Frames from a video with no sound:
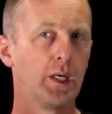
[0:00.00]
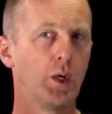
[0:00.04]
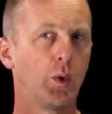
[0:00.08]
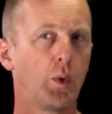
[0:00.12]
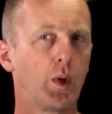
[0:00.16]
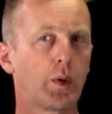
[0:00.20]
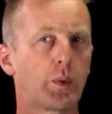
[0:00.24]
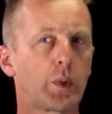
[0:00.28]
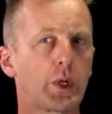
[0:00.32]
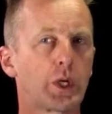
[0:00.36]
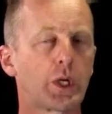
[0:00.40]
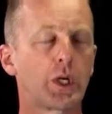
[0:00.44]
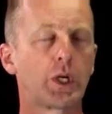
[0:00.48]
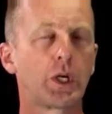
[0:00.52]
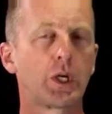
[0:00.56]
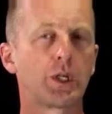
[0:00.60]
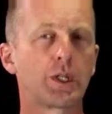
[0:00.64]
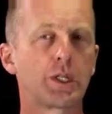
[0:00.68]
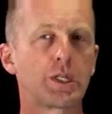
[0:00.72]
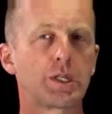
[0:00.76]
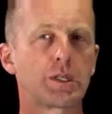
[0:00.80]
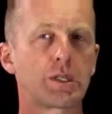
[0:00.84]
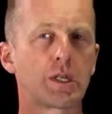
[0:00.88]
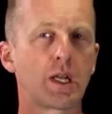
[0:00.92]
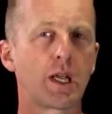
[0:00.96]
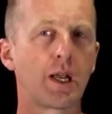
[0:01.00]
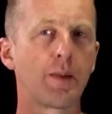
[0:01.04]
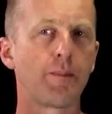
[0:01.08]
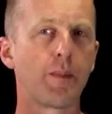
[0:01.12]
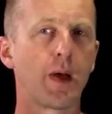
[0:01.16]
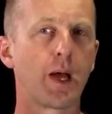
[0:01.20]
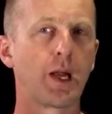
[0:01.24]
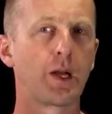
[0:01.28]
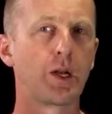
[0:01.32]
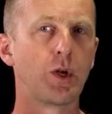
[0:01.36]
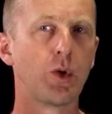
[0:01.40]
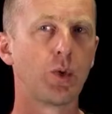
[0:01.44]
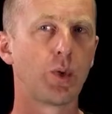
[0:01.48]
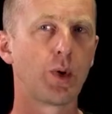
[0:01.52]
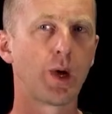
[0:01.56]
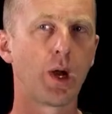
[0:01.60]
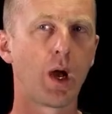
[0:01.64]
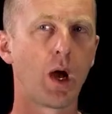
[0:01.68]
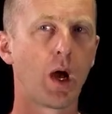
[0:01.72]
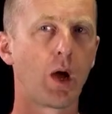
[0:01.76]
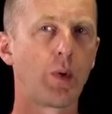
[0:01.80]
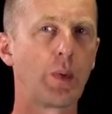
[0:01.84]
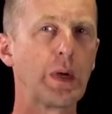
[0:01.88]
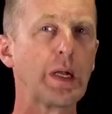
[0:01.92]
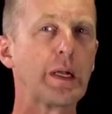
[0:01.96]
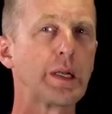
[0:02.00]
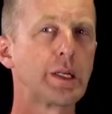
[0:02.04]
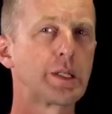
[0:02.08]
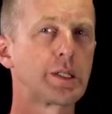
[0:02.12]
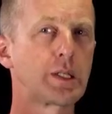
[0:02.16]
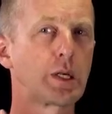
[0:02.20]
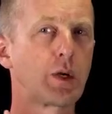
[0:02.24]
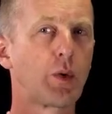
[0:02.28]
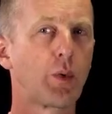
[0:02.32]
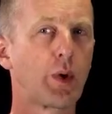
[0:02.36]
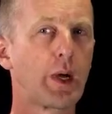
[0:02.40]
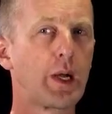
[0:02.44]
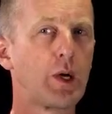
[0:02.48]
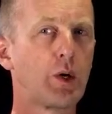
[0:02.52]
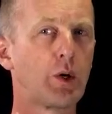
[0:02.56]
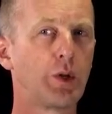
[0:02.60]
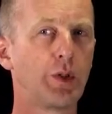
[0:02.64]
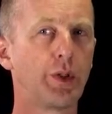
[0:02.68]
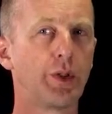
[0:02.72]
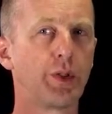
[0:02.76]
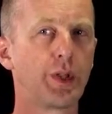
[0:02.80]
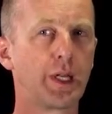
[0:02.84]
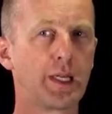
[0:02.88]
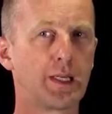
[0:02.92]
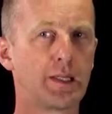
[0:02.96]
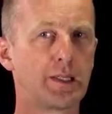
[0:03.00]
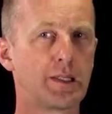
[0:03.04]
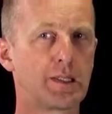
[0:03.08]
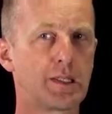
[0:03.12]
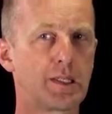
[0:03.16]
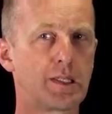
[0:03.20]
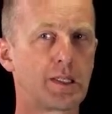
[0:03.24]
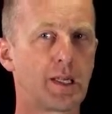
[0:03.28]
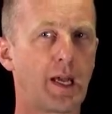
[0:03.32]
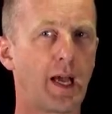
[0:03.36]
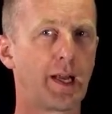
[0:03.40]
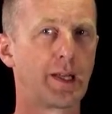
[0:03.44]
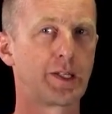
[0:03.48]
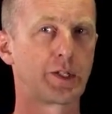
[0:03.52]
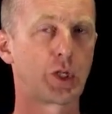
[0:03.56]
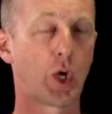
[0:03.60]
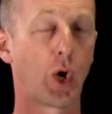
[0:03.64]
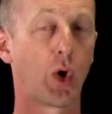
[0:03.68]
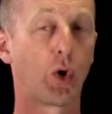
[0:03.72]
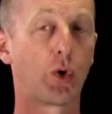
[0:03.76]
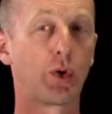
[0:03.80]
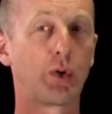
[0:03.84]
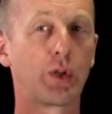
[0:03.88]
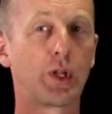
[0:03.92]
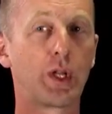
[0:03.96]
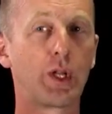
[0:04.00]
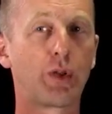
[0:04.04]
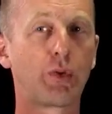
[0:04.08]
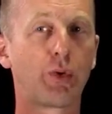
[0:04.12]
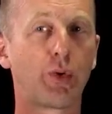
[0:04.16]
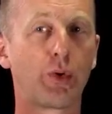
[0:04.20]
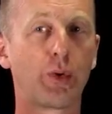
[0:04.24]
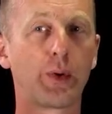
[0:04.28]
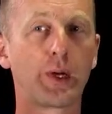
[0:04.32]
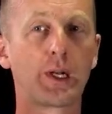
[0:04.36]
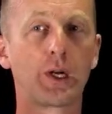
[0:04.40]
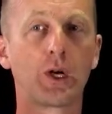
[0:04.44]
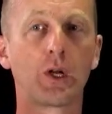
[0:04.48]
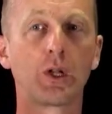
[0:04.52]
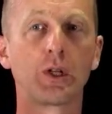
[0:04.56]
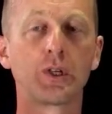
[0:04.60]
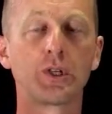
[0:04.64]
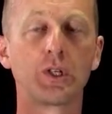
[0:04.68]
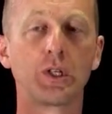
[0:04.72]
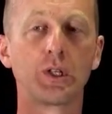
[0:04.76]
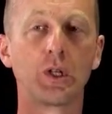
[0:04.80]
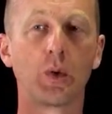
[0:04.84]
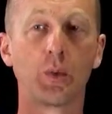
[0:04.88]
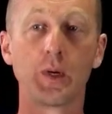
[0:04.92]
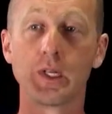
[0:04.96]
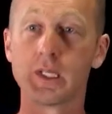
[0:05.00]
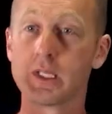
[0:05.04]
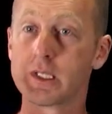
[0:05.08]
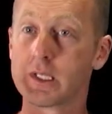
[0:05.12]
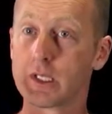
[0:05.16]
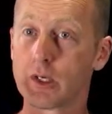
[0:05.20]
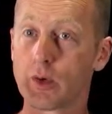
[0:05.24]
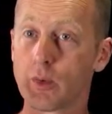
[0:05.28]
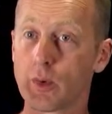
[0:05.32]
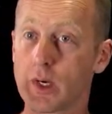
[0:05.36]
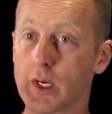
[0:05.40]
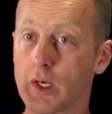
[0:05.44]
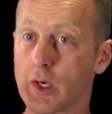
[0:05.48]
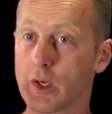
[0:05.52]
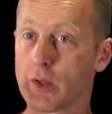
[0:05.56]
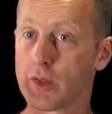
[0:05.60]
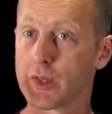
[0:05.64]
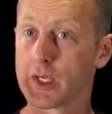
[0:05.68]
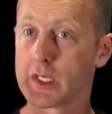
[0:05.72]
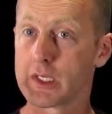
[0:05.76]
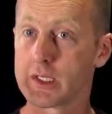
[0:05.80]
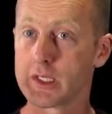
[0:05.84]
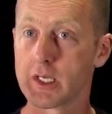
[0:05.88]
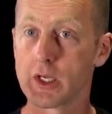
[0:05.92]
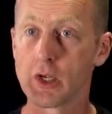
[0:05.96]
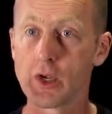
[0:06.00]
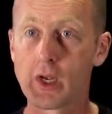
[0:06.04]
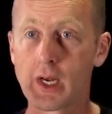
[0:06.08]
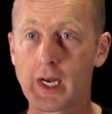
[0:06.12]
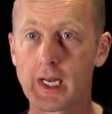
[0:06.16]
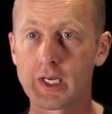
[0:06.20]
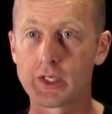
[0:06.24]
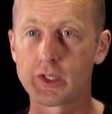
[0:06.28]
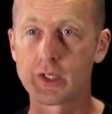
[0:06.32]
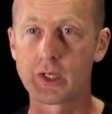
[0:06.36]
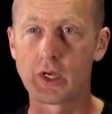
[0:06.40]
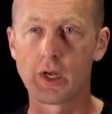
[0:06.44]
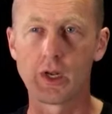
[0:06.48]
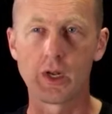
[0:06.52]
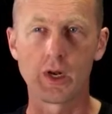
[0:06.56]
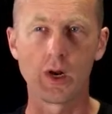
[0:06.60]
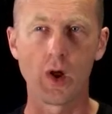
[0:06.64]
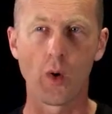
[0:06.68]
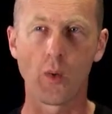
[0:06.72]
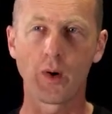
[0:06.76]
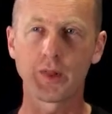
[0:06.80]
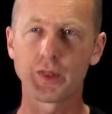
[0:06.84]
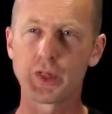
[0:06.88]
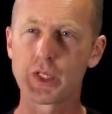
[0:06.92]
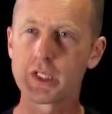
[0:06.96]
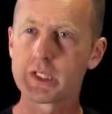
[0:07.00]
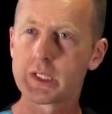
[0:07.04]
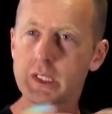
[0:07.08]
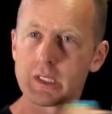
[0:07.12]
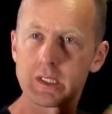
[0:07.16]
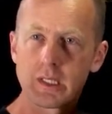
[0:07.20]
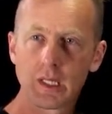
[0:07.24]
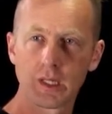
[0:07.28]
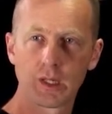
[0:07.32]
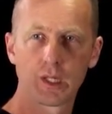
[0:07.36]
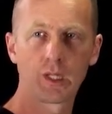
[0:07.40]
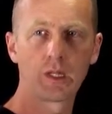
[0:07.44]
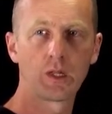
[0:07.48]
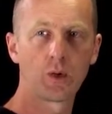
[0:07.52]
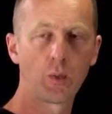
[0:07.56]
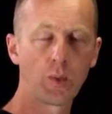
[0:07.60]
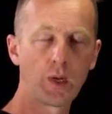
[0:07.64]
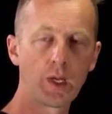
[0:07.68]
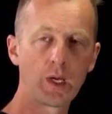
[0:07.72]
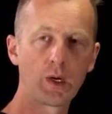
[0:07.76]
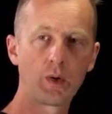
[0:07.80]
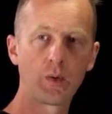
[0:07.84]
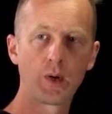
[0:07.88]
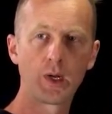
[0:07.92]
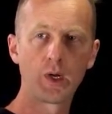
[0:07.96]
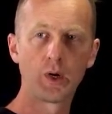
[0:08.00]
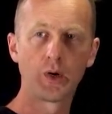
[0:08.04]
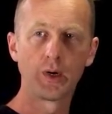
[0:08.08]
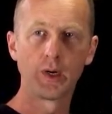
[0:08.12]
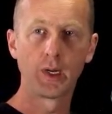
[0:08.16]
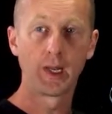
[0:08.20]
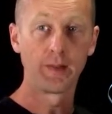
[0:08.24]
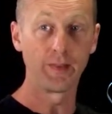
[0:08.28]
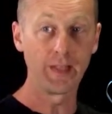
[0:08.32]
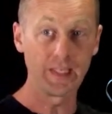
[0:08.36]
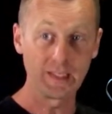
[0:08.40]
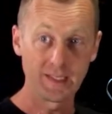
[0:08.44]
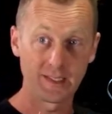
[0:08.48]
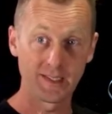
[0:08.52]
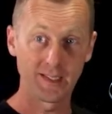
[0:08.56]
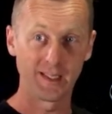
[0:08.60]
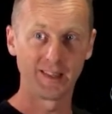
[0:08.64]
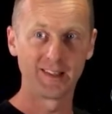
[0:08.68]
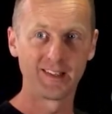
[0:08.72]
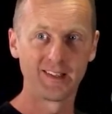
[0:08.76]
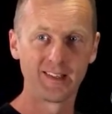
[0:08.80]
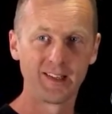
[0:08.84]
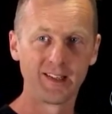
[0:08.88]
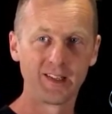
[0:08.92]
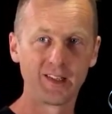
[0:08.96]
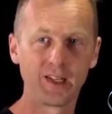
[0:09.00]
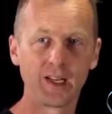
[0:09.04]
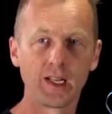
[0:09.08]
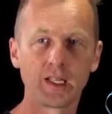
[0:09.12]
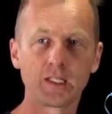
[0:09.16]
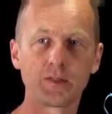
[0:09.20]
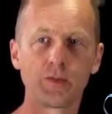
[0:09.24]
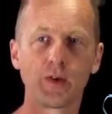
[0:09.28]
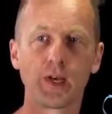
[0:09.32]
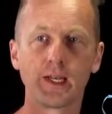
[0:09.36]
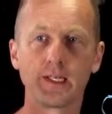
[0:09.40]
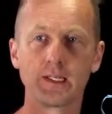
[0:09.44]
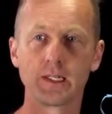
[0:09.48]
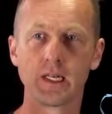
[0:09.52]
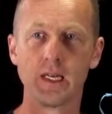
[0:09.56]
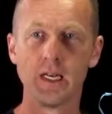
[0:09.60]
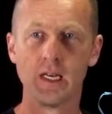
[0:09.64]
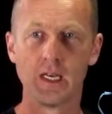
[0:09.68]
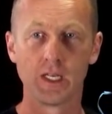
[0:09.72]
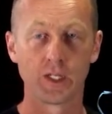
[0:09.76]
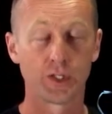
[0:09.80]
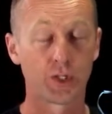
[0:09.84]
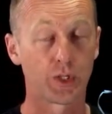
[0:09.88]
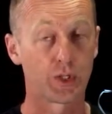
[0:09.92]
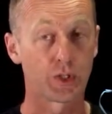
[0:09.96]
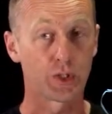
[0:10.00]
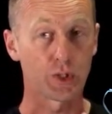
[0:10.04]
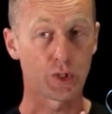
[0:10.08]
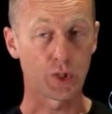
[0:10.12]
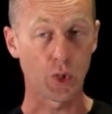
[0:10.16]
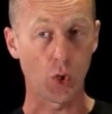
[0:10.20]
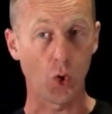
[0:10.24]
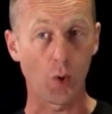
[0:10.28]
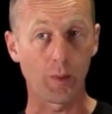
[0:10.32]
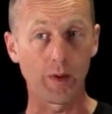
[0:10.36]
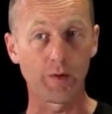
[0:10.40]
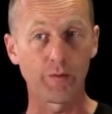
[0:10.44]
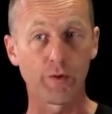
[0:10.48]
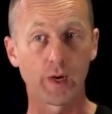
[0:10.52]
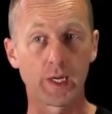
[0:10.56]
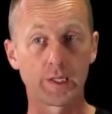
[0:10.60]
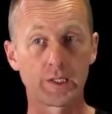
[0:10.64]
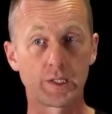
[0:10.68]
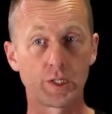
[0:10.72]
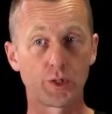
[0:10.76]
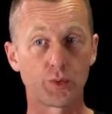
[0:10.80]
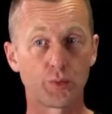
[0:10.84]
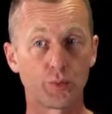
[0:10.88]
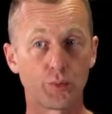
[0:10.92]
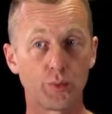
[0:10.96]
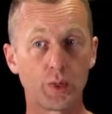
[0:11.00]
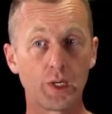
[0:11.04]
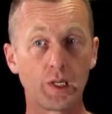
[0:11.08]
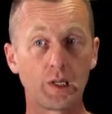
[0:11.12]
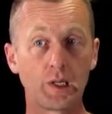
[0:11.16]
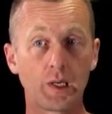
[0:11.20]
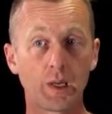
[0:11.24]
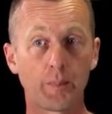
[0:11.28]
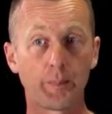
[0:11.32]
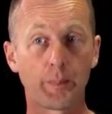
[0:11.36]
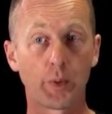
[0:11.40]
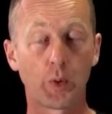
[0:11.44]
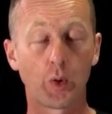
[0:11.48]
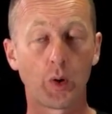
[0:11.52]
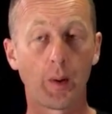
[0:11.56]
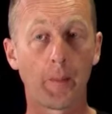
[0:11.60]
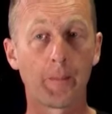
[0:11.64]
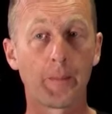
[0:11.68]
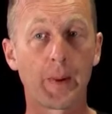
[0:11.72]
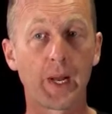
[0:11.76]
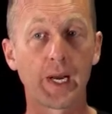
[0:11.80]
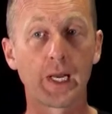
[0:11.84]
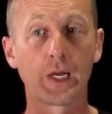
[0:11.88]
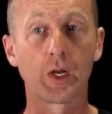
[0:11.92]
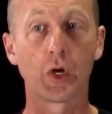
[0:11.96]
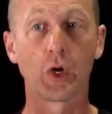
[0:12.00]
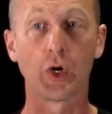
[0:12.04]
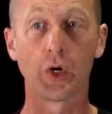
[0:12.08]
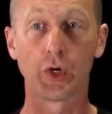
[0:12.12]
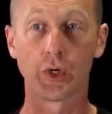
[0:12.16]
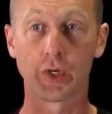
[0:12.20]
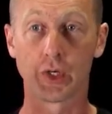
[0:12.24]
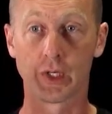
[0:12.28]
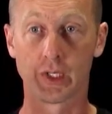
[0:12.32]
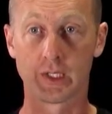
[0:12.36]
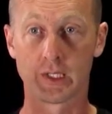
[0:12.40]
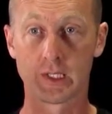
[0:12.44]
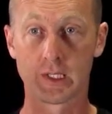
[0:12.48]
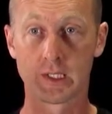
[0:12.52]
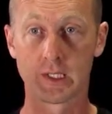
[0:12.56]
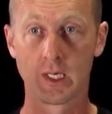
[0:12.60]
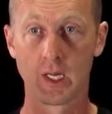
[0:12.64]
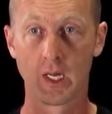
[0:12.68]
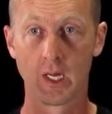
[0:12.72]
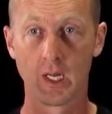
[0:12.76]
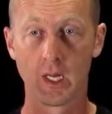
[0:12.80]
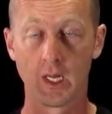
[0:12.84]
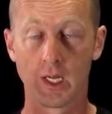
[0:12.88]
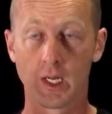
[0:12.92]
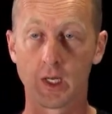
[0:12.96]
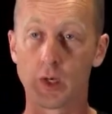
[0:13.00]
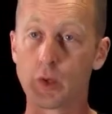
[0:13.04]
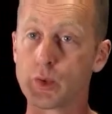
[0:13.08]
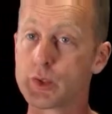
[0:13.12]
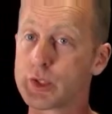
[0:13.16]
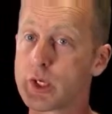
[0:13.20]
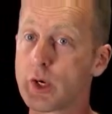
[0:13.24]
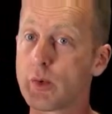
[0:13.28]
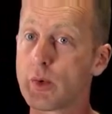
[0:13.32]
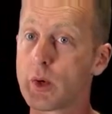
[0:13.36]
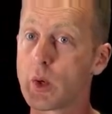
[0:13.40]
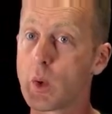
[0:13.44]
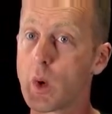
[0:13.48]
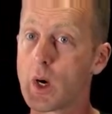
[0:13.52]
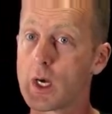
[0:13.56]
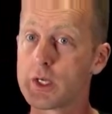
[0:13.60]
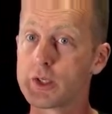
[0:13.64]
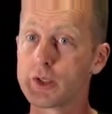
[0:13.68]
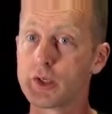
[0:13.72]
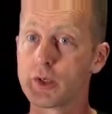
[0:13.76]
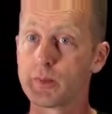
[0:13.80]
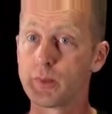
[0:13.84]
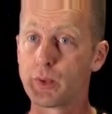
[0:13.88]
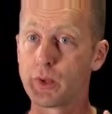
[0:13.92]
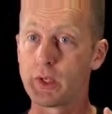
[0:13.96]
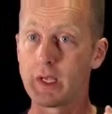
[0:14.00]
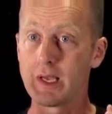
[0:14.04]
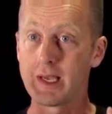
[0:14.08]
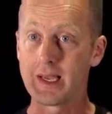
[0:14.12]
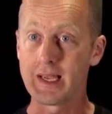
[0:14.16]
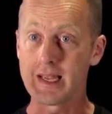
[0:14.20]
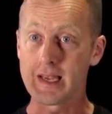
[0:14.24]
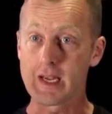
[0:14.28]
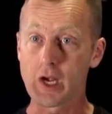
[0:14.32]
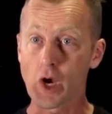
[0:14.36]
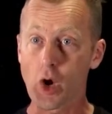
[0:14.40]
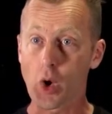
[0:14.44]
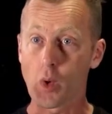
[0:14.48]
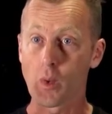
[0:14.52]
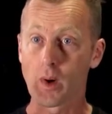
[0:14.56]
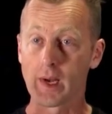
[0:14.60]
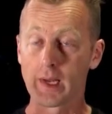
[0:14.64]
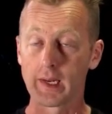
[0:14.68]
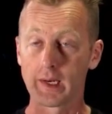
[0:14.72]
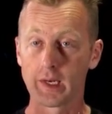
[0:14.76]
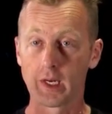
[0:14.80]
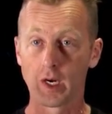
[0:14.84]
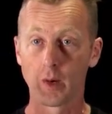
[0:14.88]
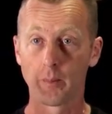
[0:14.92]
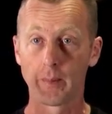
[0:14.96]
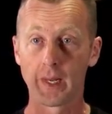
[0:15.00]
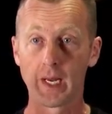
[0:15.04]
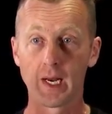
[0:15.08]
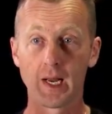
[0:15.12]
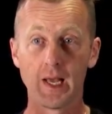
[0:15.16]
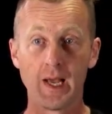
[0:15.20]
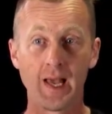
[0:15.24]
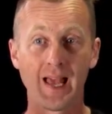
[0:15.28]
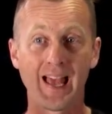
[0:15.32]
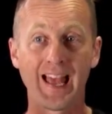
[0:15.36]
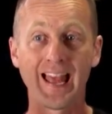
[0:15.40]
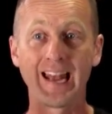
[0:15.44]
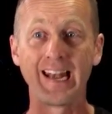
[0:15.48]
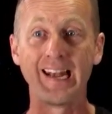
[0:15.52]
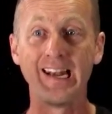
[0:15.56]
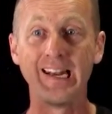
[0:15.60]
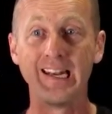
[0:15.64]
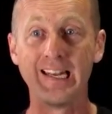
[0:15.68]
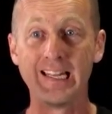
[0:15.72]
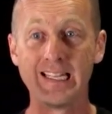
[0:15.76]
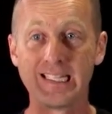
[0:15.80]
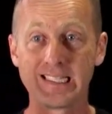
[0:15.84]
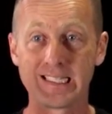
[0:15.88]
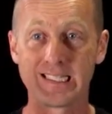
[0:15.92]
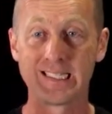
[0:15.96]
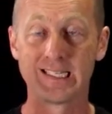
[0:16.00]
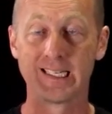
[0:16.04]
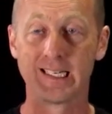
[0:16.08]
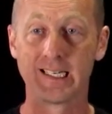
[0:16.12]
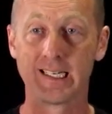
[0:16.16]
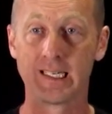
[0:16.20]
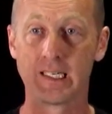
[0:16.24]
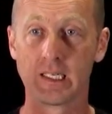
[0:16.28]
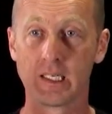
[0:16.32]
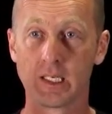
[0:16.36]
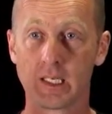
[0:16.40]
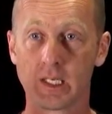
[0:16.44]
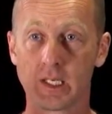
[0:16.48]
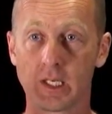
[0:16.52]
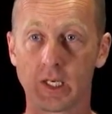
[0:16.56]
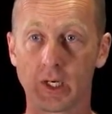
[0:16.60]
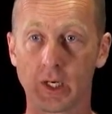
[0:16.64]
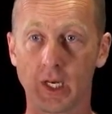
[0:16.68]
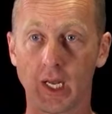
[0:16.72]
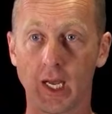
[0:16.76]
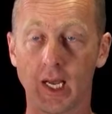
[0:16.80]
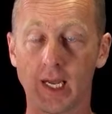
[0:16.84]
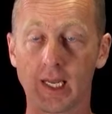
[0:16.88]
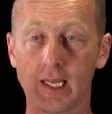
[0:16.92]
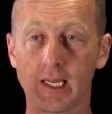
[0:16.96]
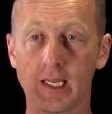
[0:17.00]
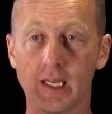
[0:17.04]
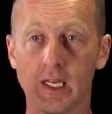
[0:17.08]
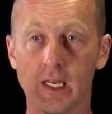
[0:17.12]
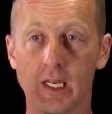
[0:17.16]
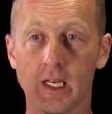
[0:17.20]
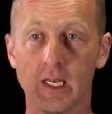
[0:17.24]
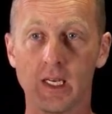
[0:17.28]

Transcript: We're working on this team and you and I, we disagree on things. And it's only through acknowledging that we disagree on things that you can actually go, you know what? This is the thing that we agree on. And that's in the next phase. So the storming phase is really important, but it hurts. It also requires you to put your ego away a little bit and listen, okay?